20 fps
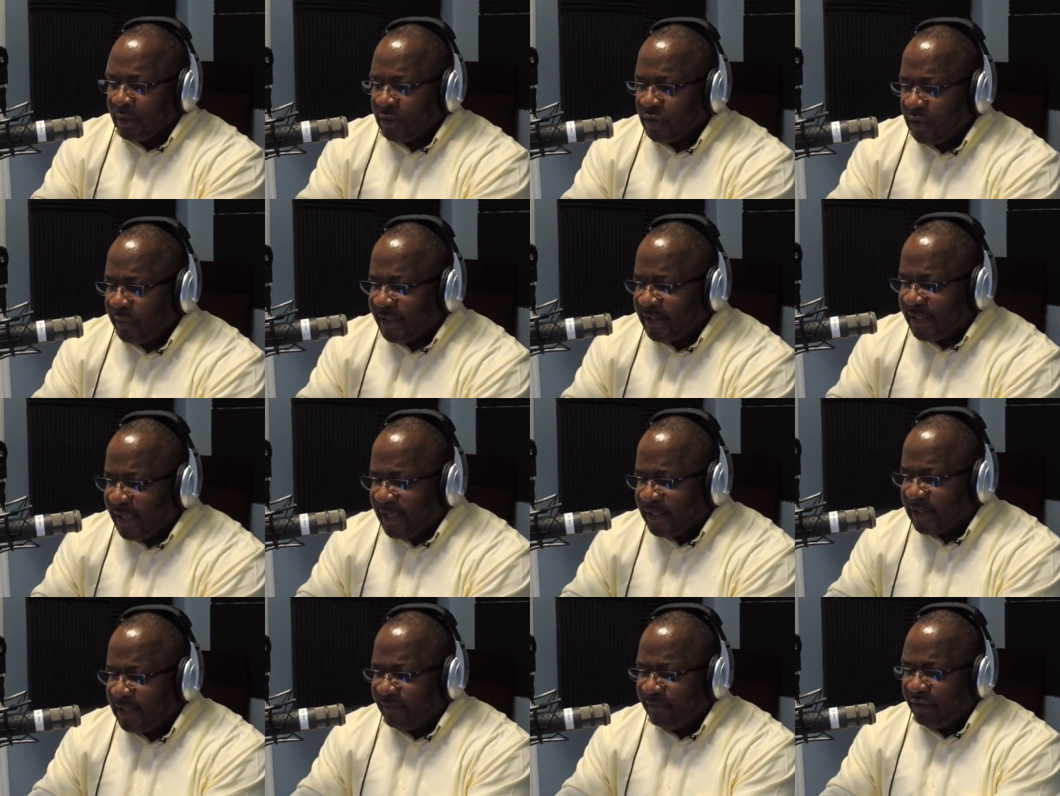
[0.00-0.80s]
So he
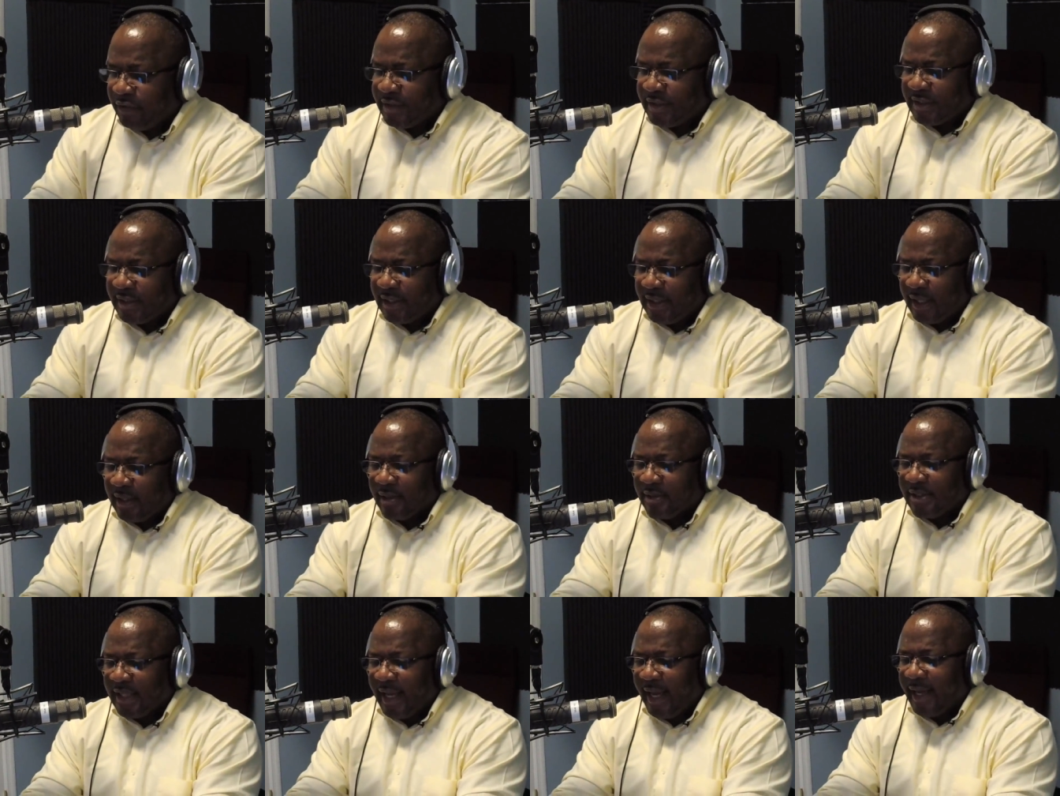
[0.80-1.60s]
says in verse
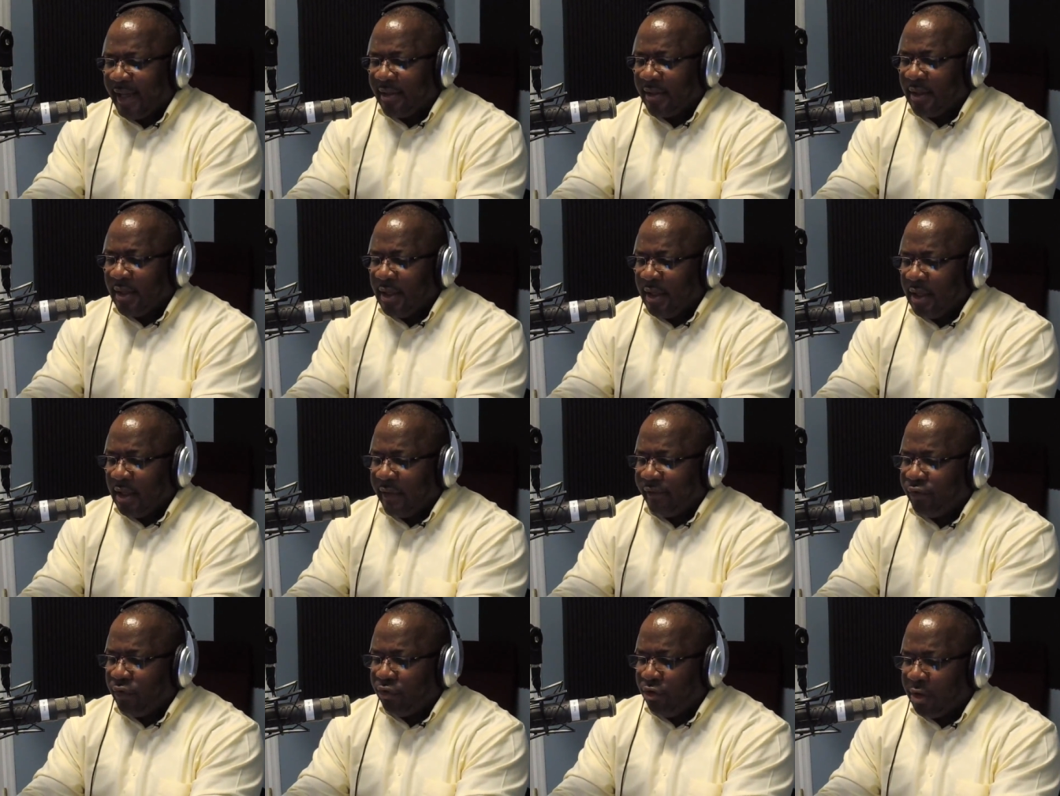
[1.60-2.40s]
10, 10
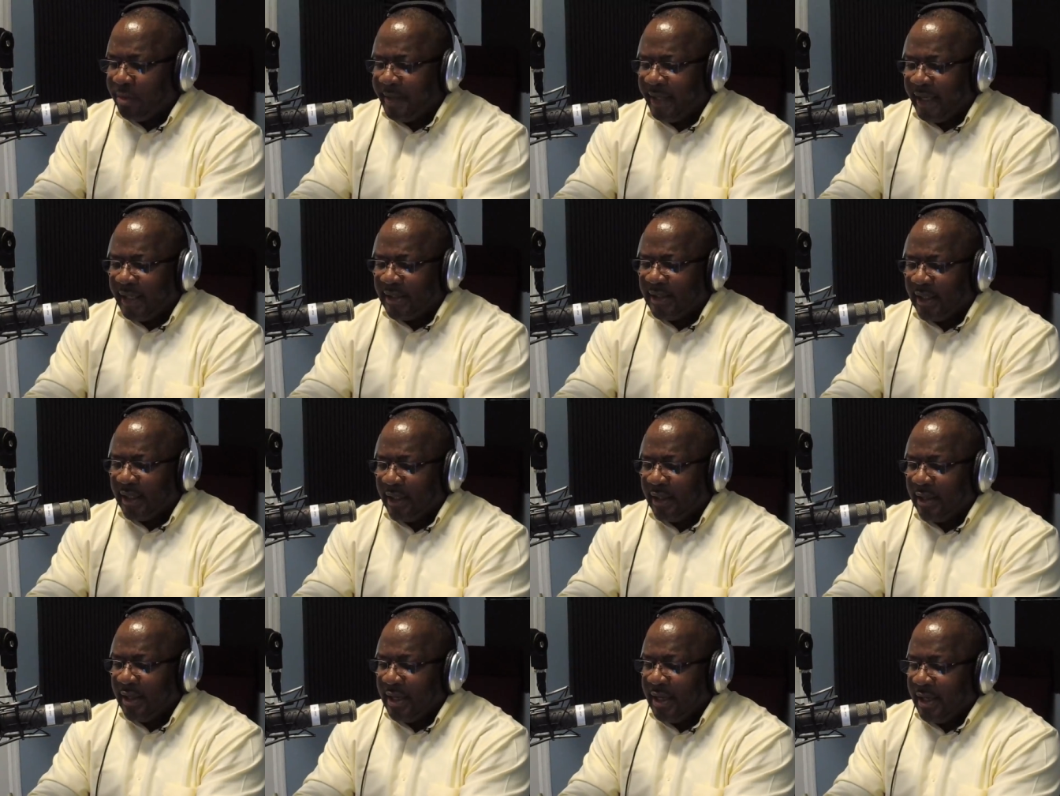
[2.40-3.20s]
of Deuteronomy
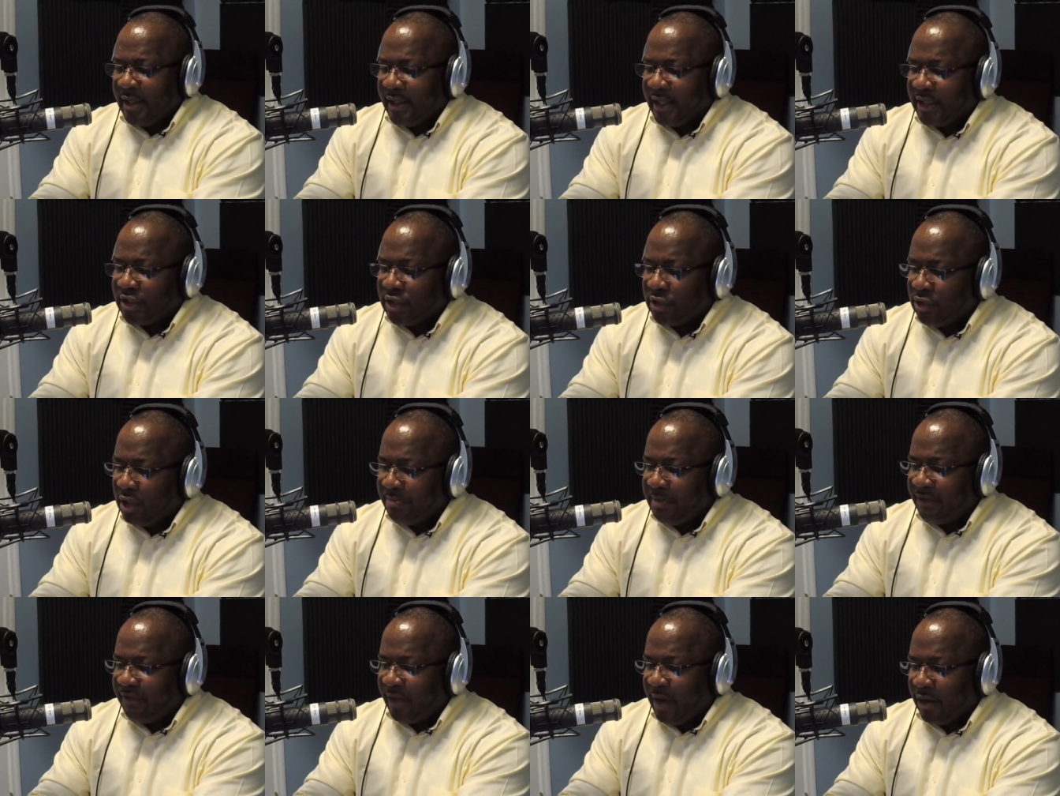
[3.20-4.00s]
18, there shall
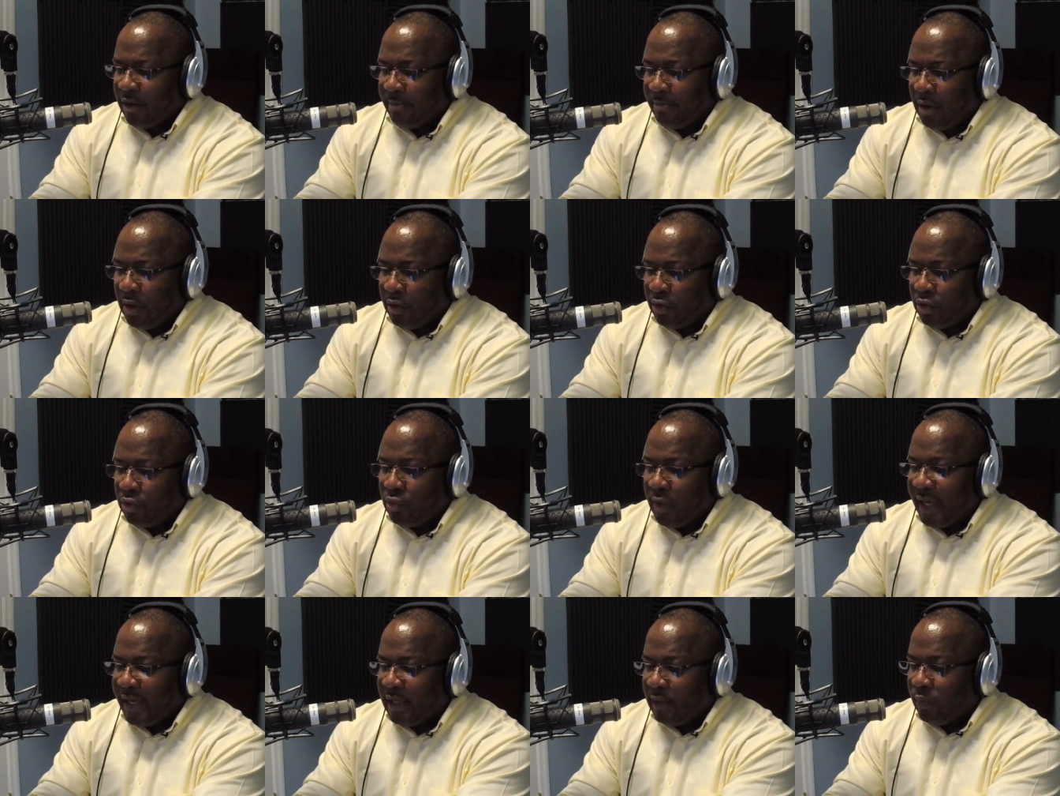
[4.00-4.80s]
not be found among
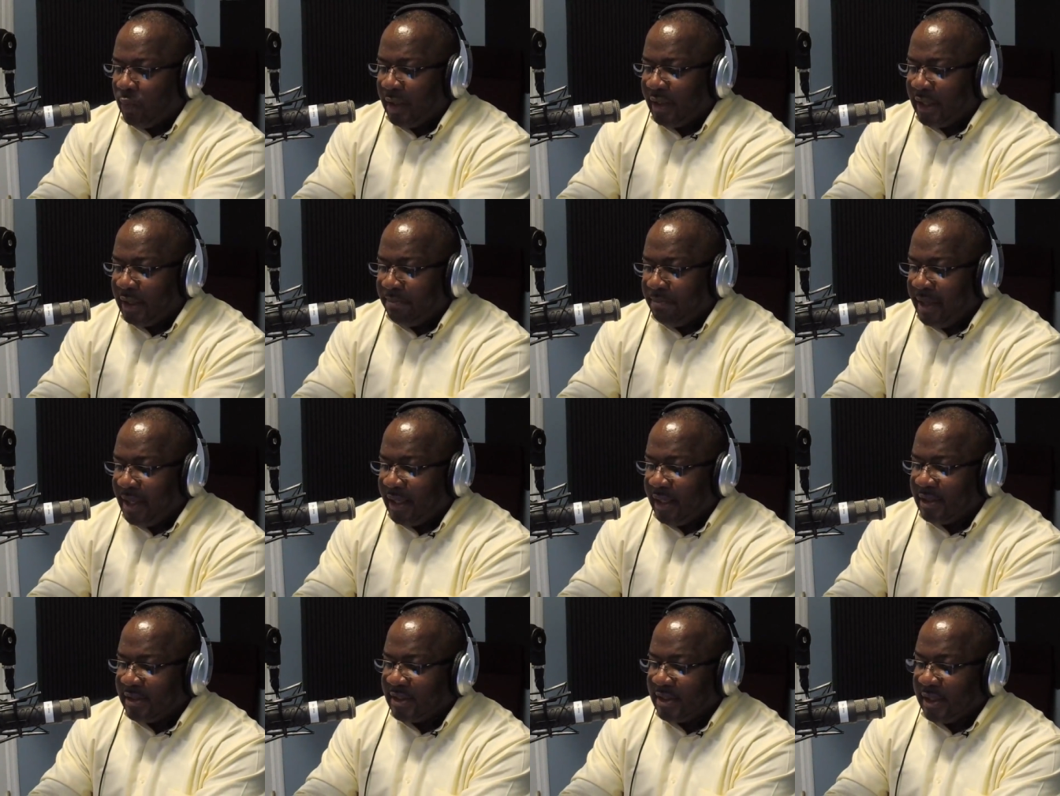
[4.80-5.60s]
you anyone that
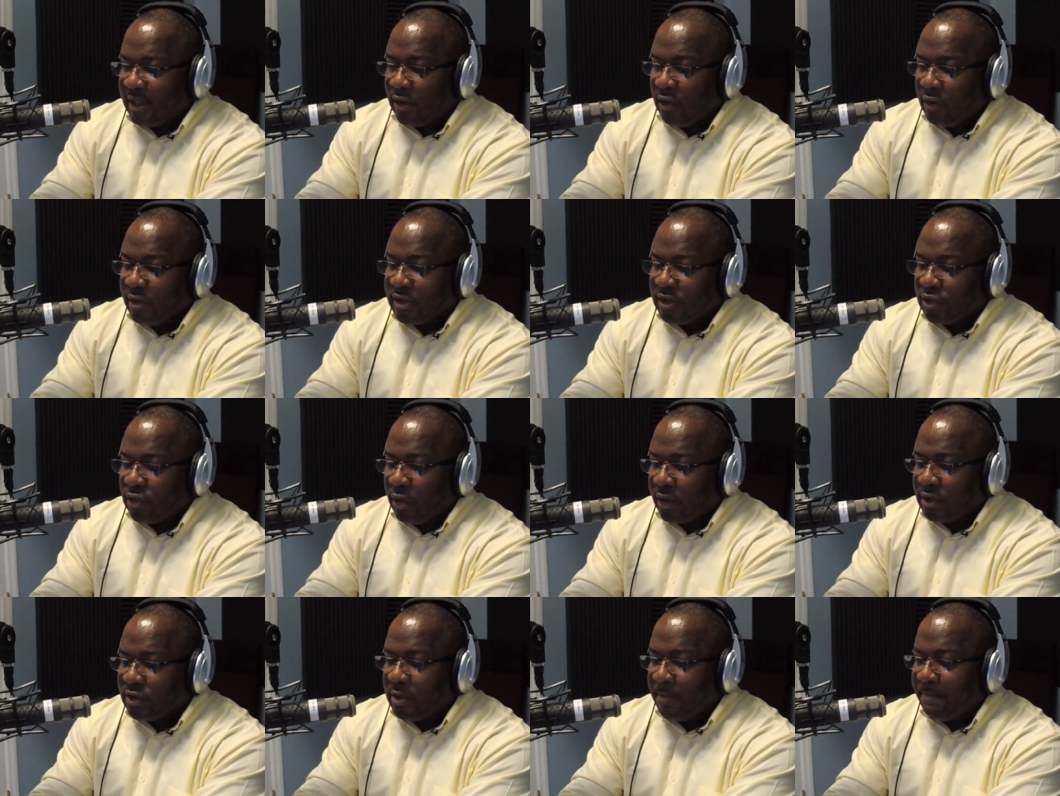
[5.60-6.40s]
maketh a son or his
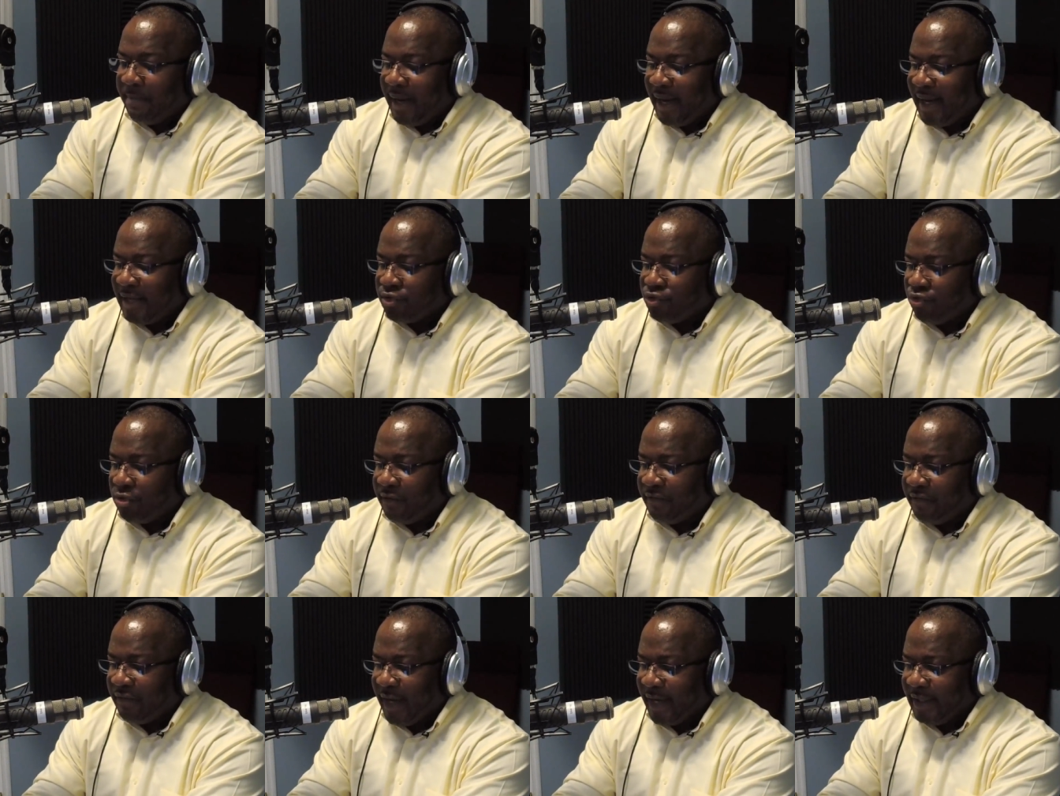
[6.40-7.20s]
daughter to pass through
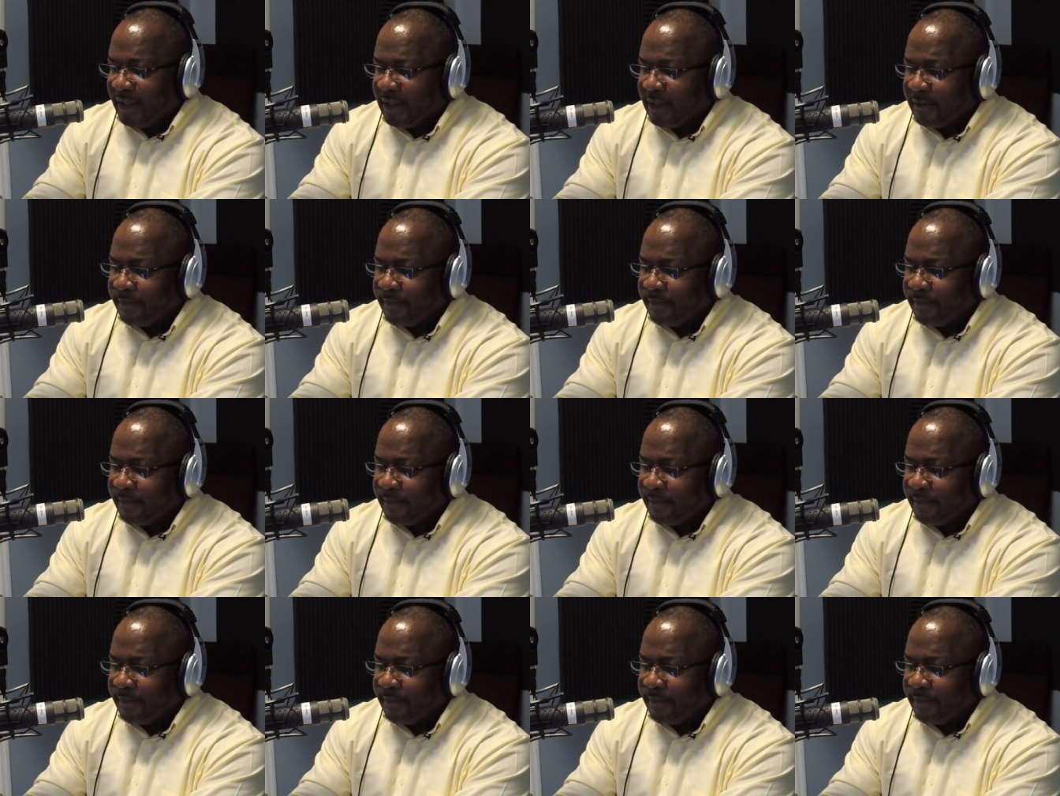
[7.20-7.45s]
the fire,